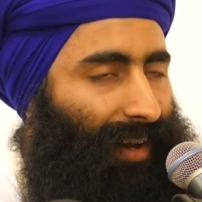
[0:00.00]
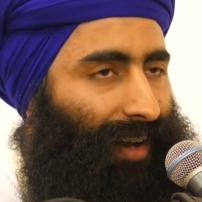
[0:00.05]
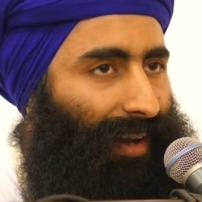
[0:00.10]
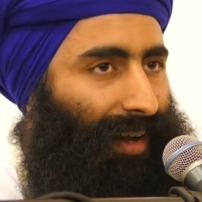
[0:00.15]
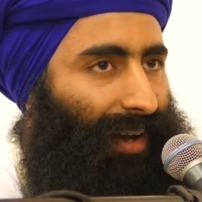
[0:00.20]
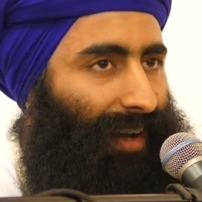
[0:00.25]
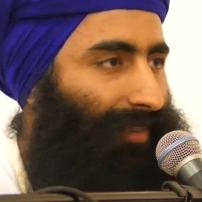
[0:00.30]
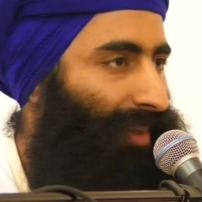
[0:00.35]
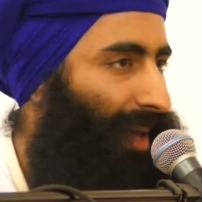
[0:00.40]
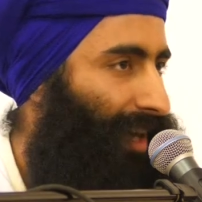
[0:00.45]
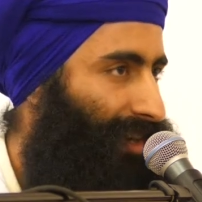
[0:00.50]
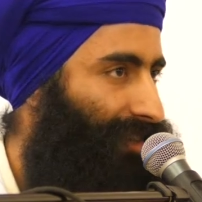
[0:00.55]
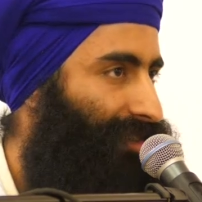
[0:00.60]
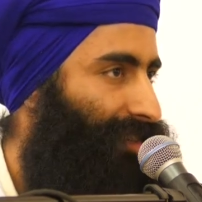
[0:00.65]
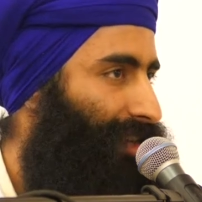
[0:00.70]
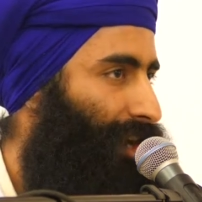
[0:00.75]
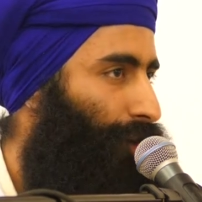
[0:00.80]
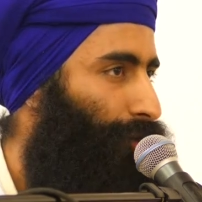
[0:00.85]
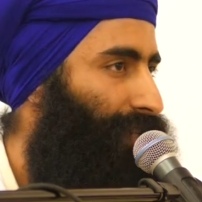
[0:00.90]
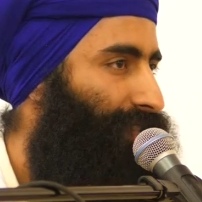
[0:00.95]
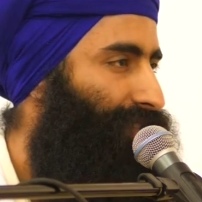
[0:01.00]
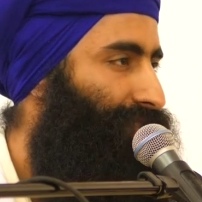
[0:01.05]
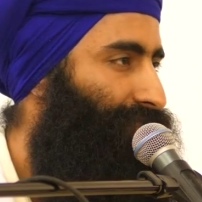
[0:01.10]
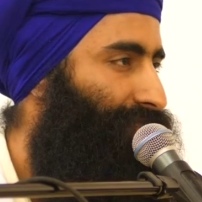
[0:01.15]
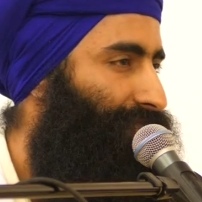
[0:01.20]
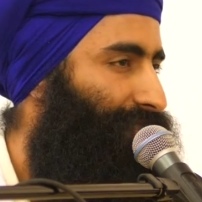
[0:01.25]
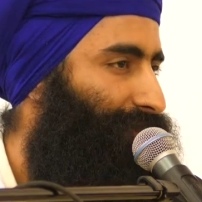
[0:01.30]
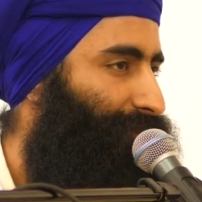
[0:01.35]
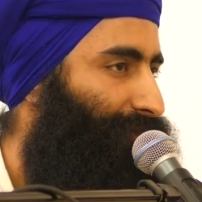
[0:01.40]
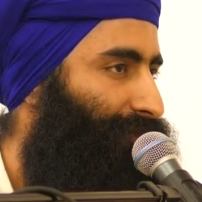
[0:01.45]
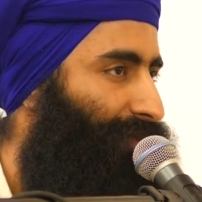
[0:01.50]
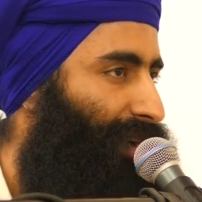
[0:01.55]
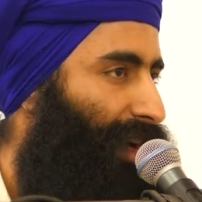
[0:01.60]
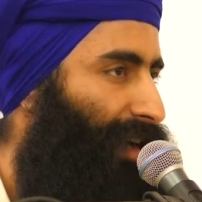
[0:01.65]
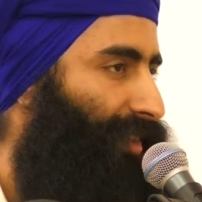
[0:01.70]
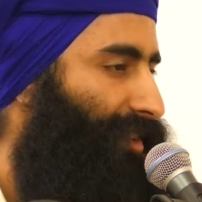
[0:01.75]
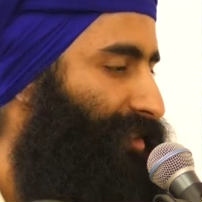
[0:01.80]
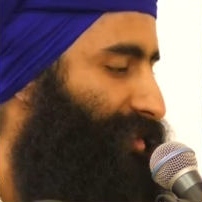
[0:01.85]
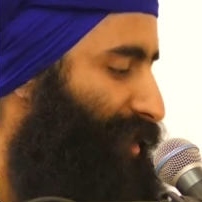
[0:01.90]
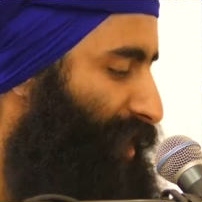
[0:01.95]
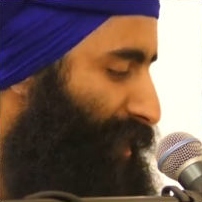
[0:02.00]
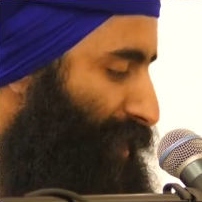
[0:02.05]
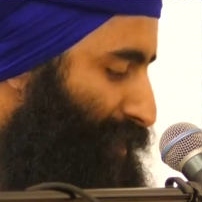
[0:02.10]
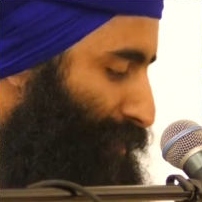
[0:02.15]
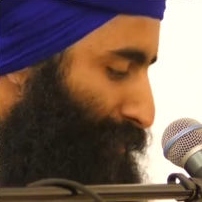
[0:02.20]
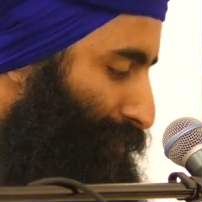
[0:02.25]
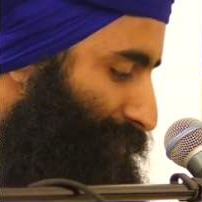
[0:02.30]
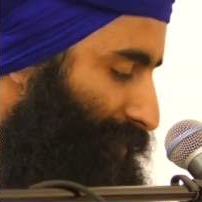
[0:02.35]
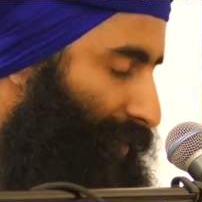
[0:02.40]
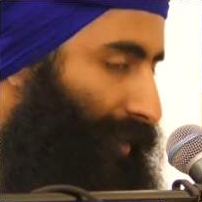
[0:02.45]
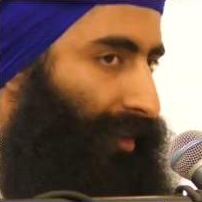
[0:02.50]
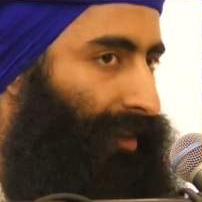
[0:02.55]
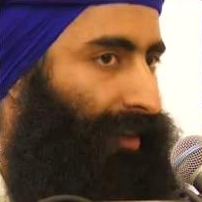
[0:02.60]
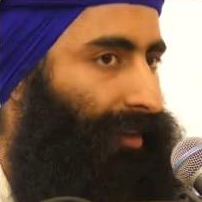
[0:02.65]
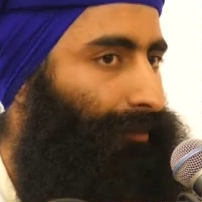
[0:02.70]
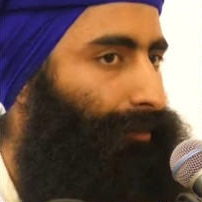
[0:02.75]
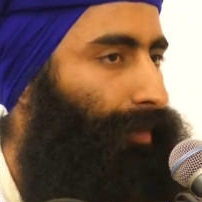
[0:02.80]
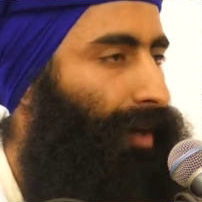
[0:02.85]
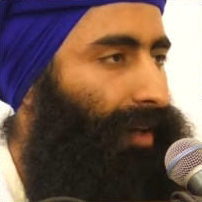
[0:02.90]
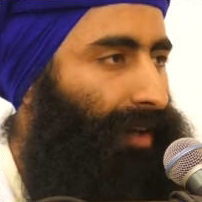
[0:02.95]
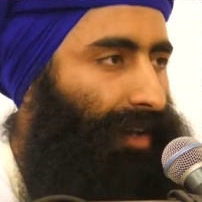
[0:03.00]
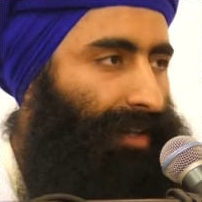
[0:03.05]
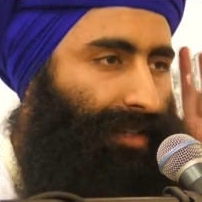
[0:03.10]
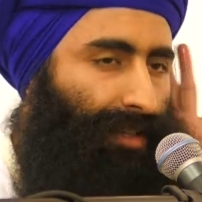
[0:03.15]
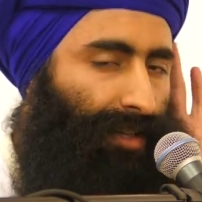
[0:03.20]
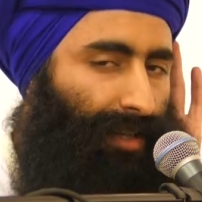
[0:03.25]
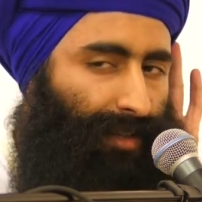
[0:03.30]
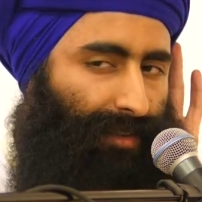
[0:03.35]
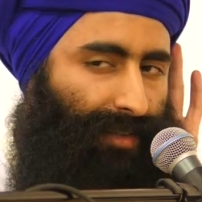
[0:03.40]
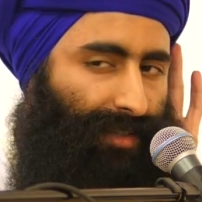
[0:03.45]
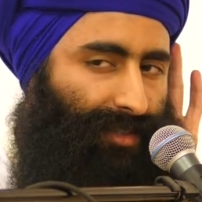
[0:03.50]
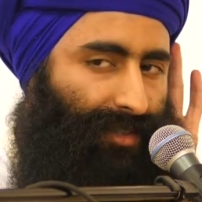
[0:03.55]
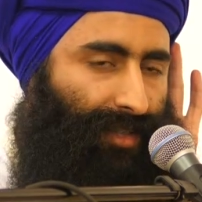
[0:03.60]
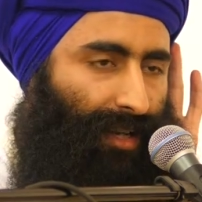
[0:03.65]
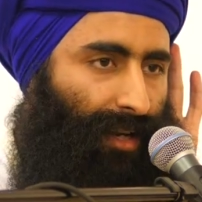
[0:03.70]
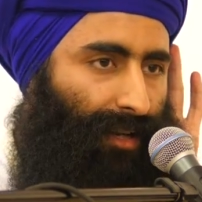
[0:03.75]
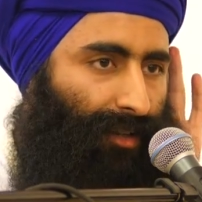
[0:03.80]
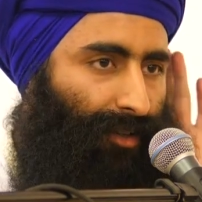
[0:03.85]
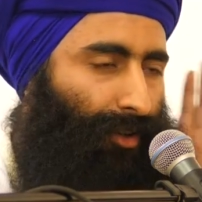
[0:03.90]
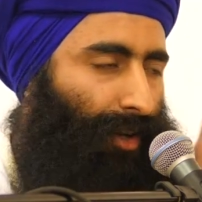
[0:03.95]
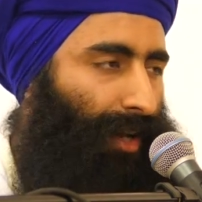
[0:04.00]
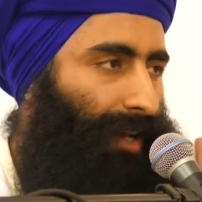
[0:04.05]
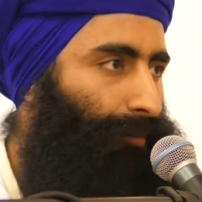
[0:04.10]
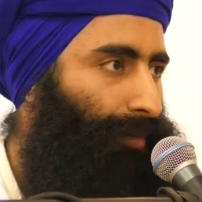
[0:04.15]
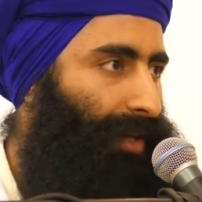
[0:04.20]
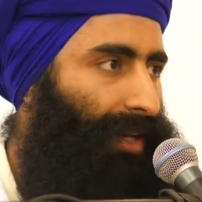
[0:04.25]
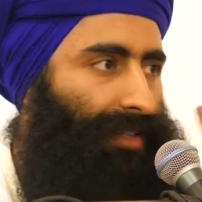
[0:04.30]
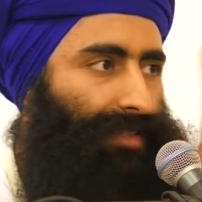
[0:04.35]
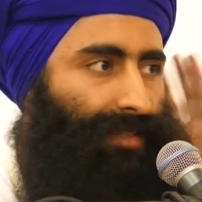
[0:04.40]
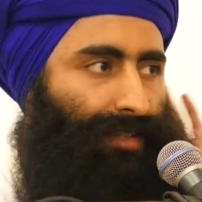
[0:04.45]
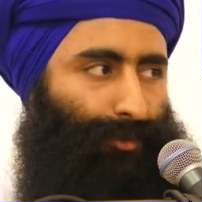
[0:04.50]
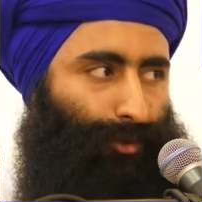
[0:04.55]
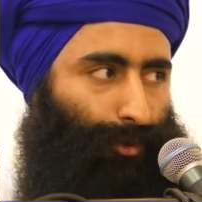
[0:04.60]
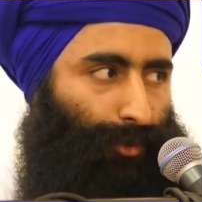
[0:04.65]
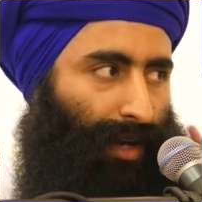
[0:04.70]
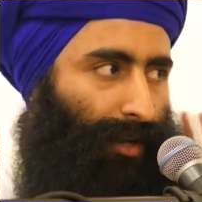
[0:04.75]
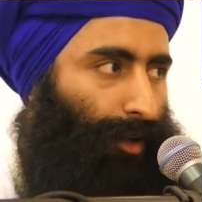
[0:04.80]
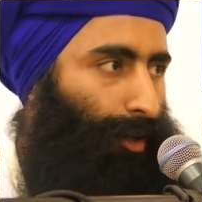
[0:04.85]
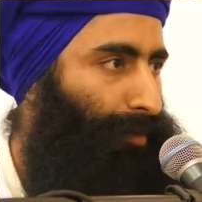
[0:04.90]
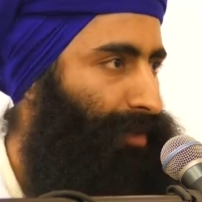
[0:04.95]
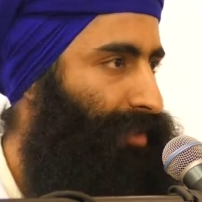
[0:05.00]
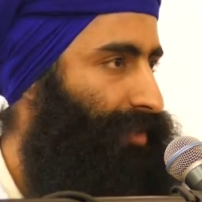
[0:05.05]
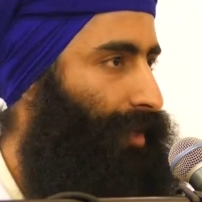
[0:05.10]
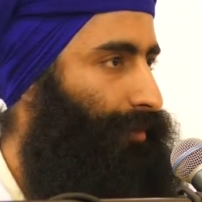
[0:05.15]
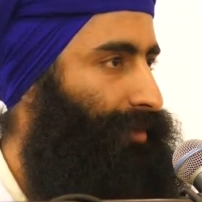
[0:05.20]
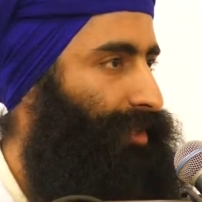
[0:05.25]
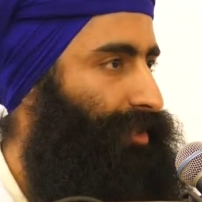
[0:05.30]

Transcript: And that is in our history. And the Sikhs, Maharaj heard this child crying. Maharaj said, Guru Hargobind Sahib Ji